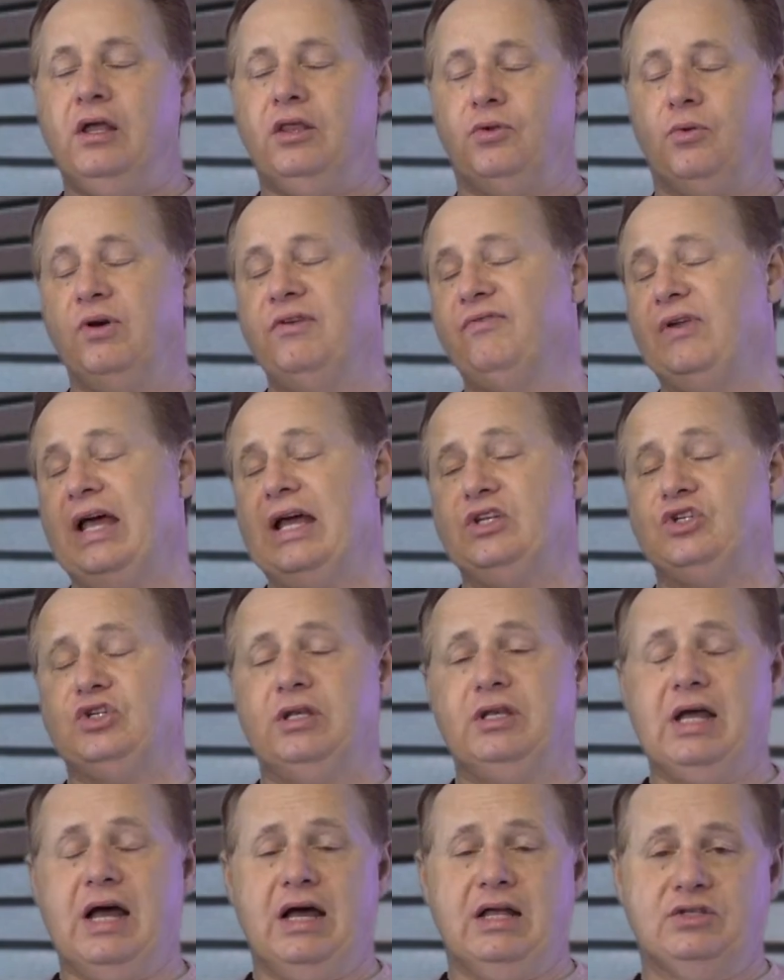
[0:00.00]
3
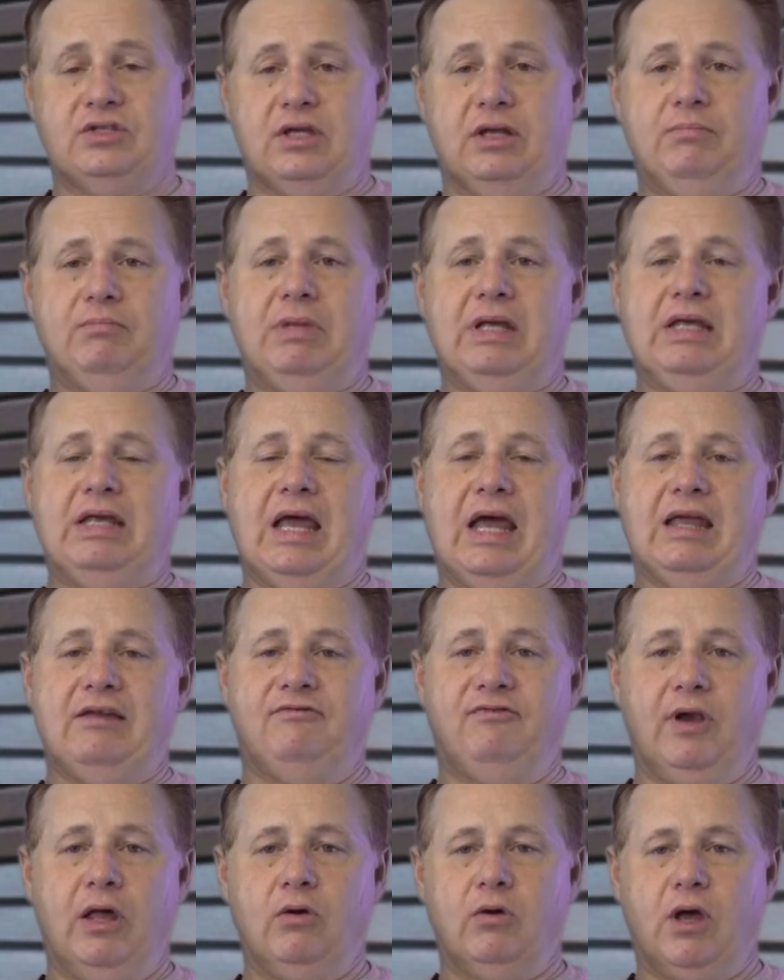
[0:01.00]
flashing dots can be a
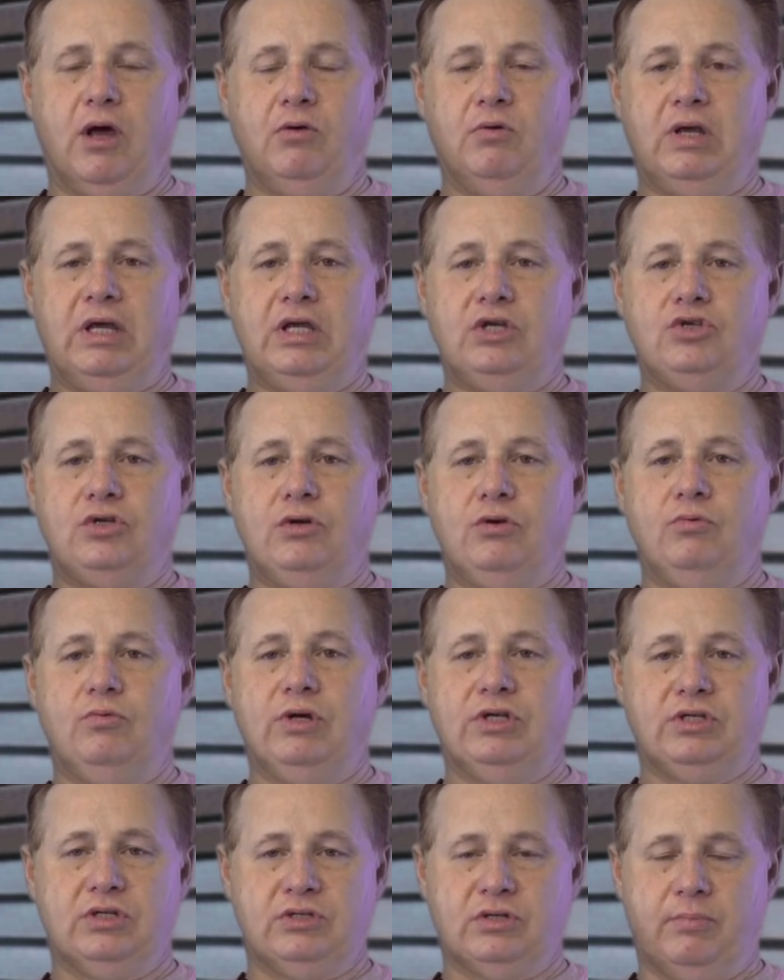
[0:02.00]
flow code issue,
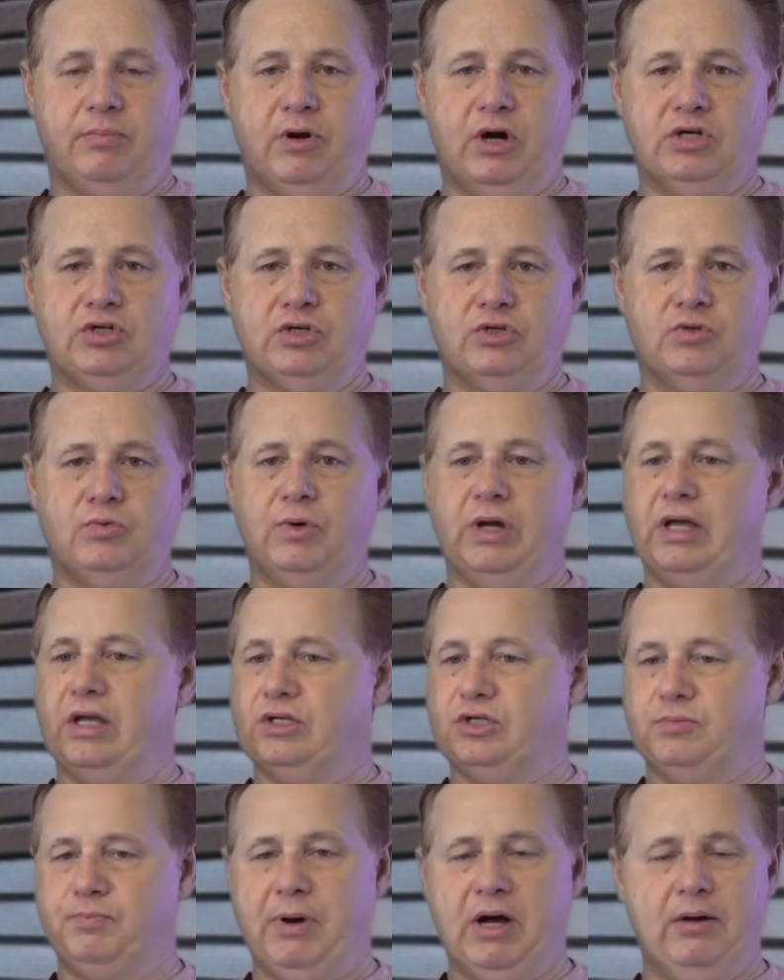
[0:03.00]
which is a pressure
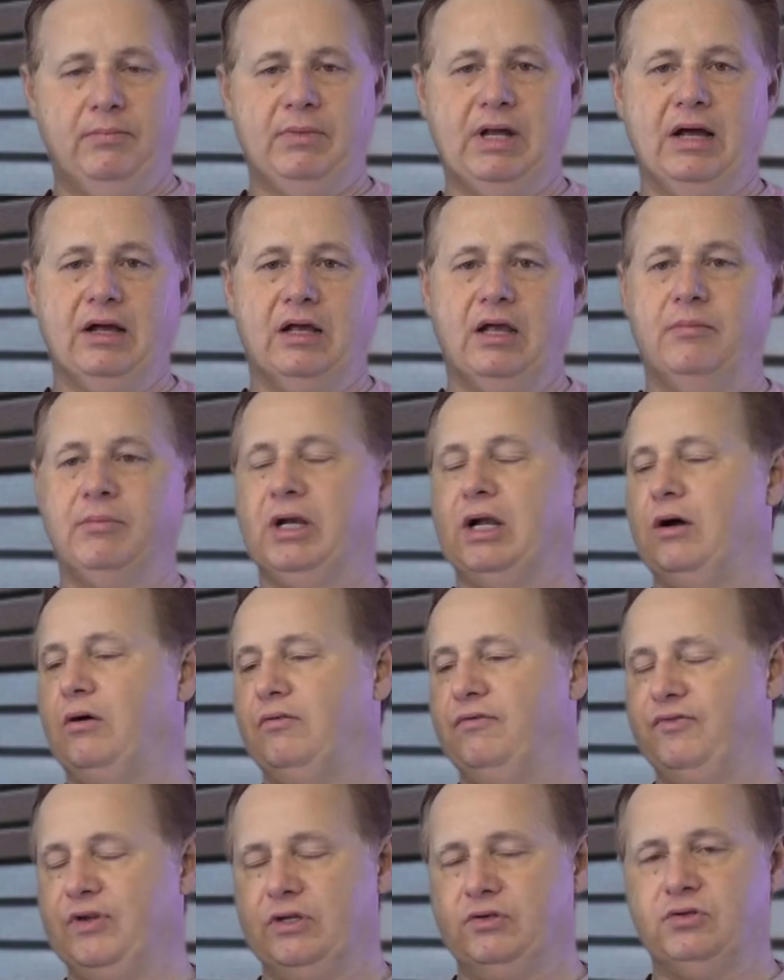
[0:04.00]
switch, pump not coming
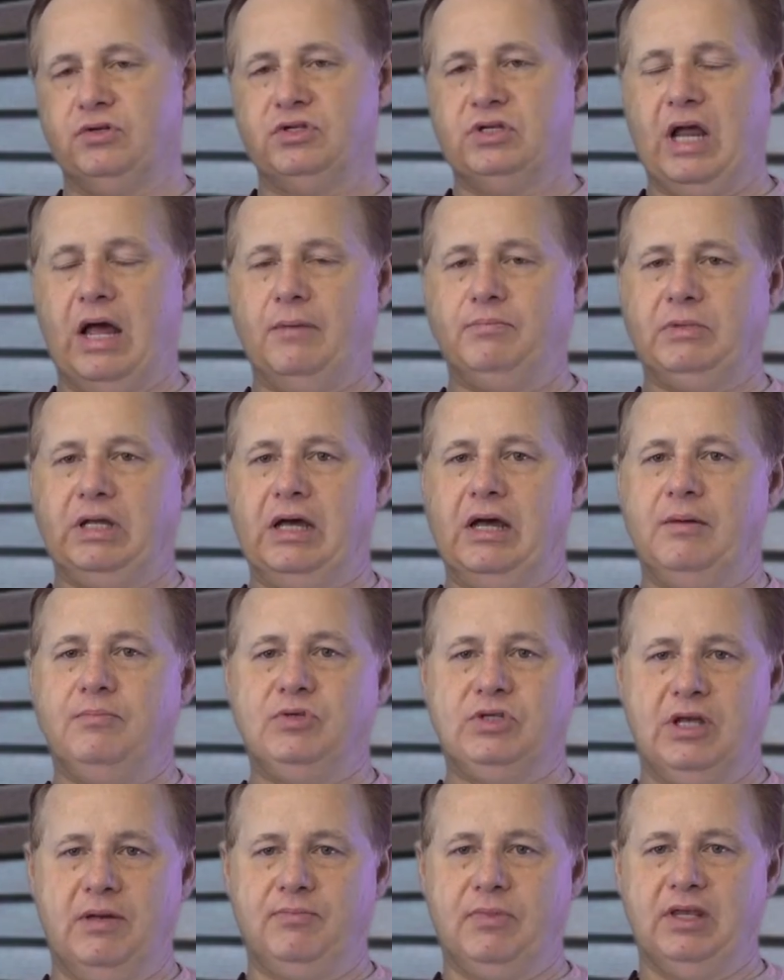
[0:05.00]
on, filter stopped up,
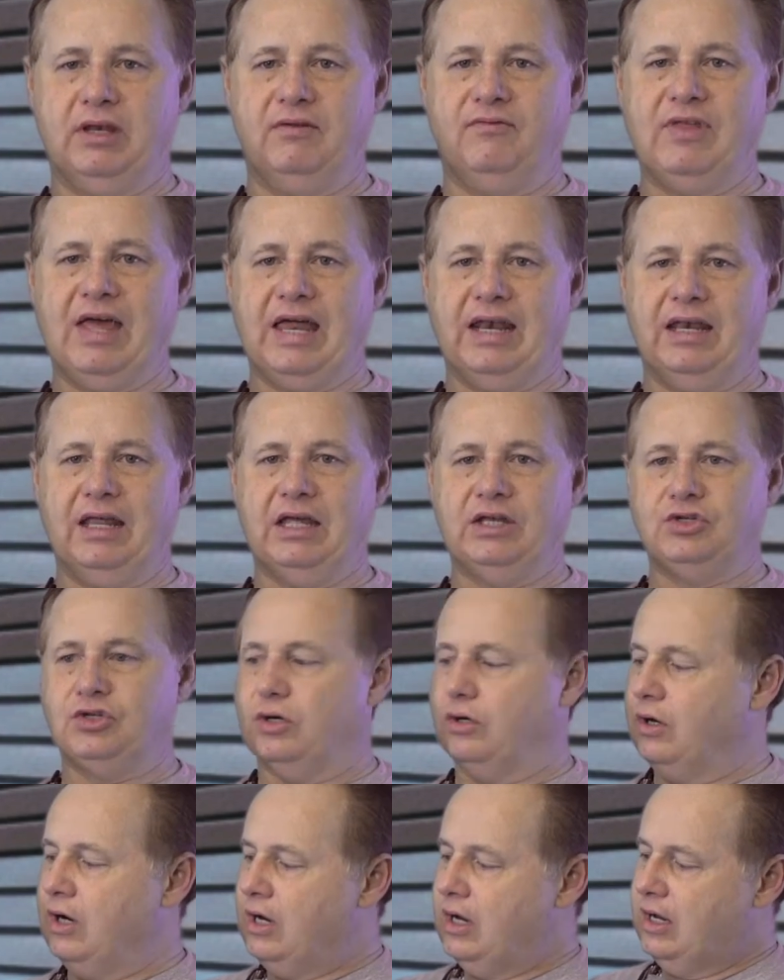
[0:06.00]
something of that
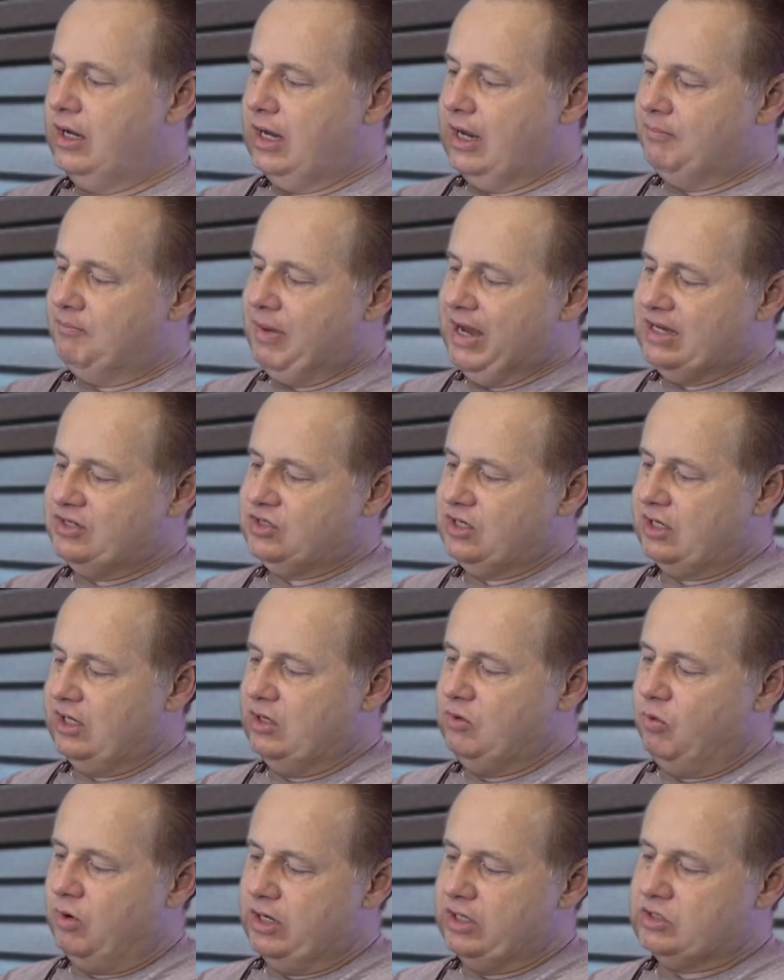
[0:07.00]
nature. And
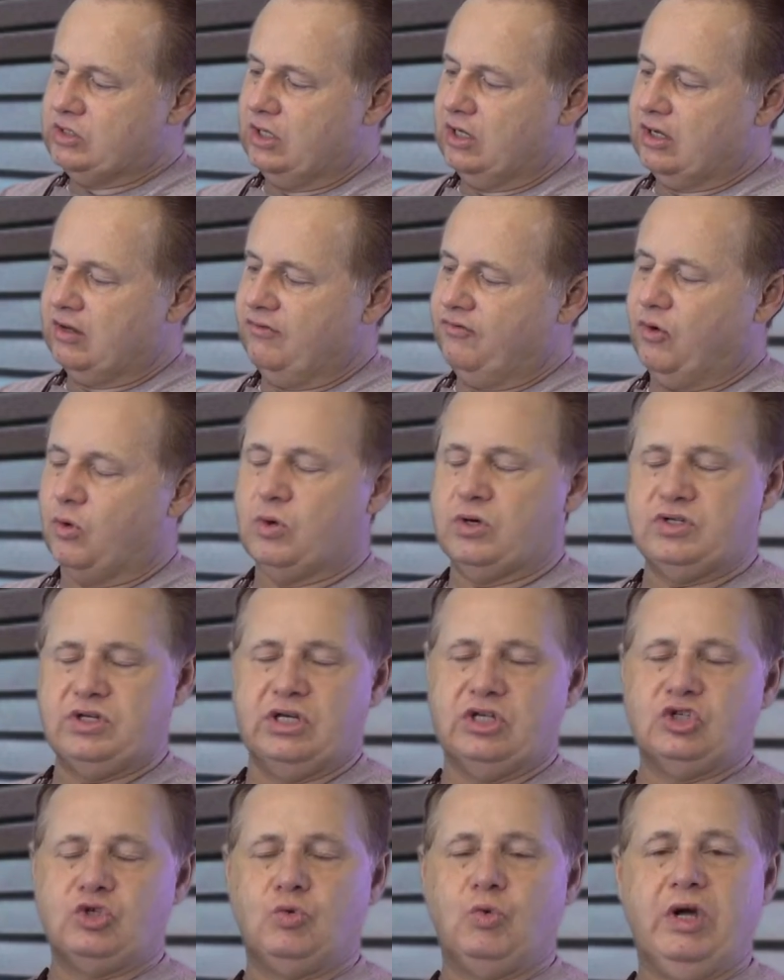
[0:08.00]
basically what it's looking for is
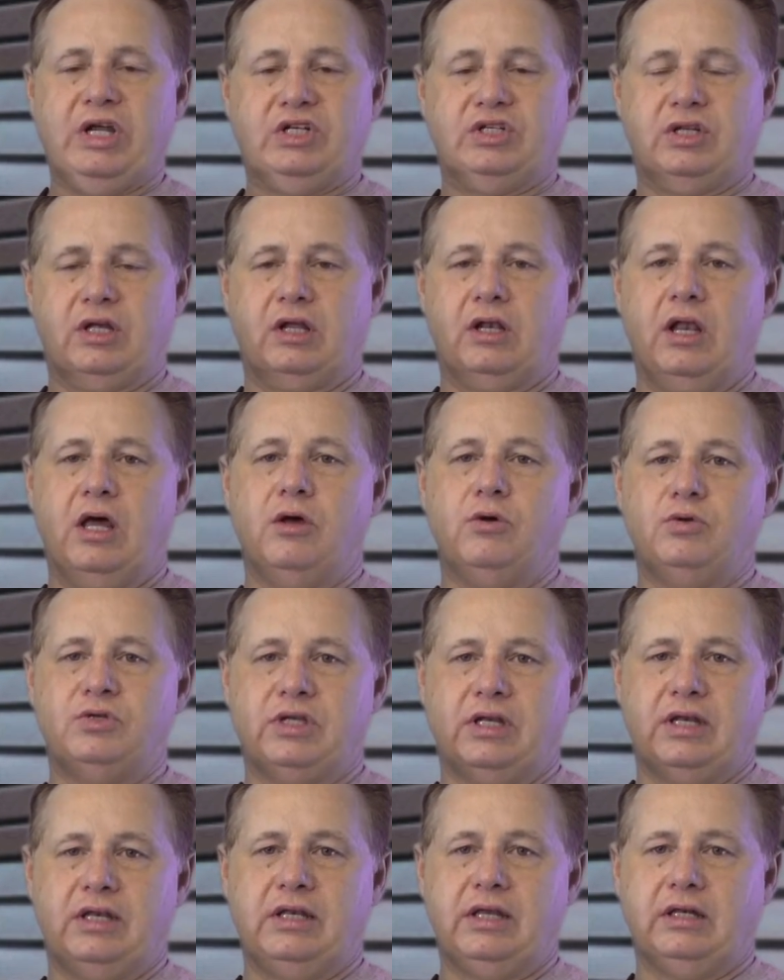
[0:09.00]
this switch to close,
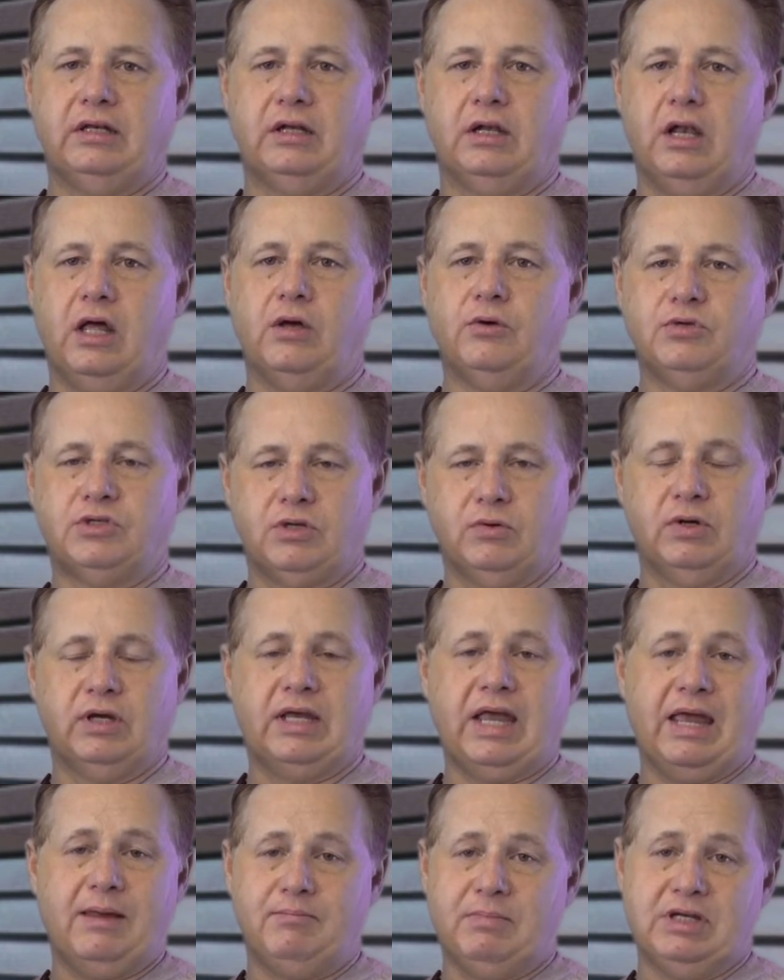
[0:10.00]
and it didn't close. So it
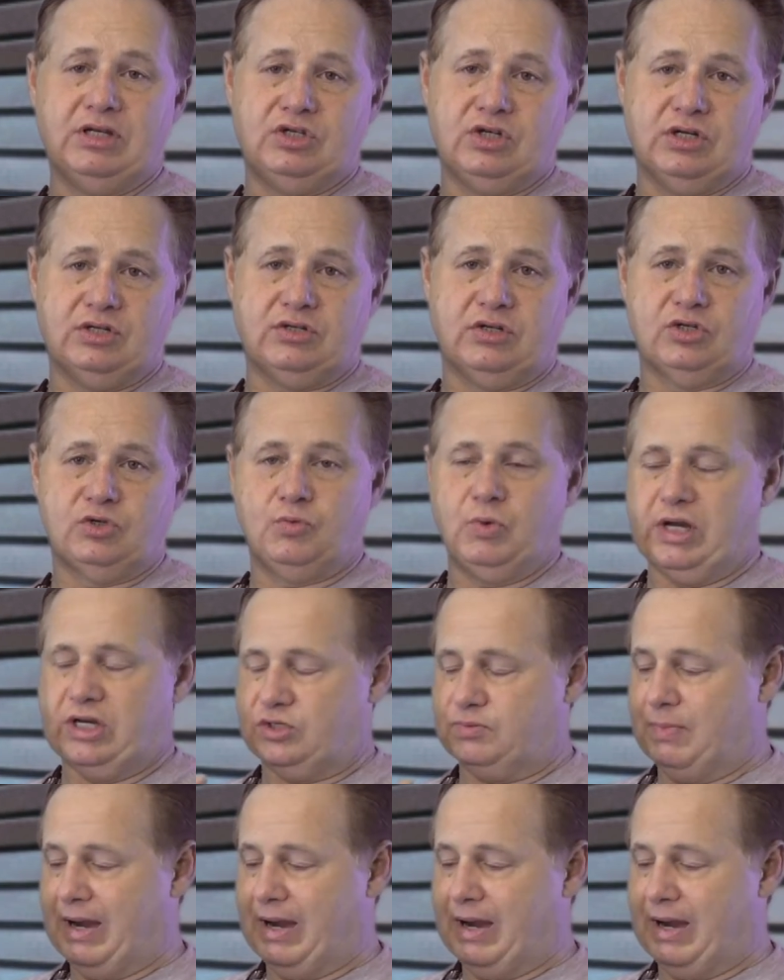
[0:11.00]
can be just the switch